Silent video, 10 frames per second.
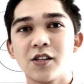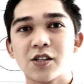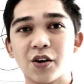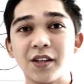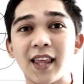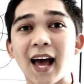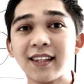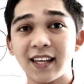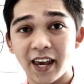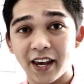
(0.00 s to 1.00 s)
So in
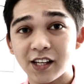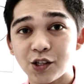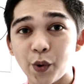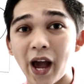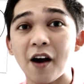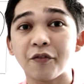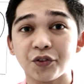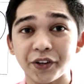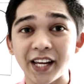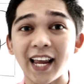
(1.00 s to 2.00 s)
that case, we have
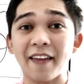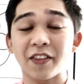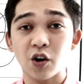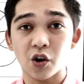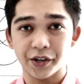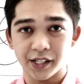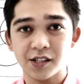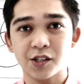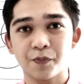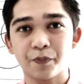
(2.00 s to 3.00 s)
three
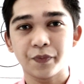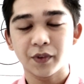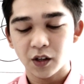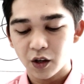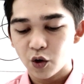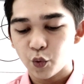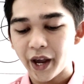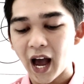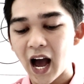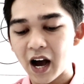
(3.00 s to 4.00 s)
categories.
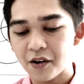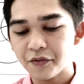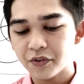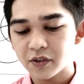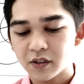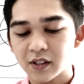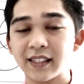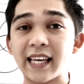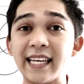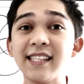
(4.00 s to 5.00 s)
We have
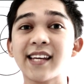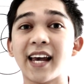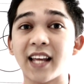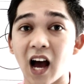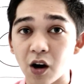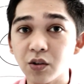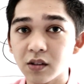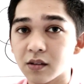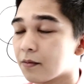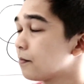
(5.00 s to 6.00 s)
the Inside Out.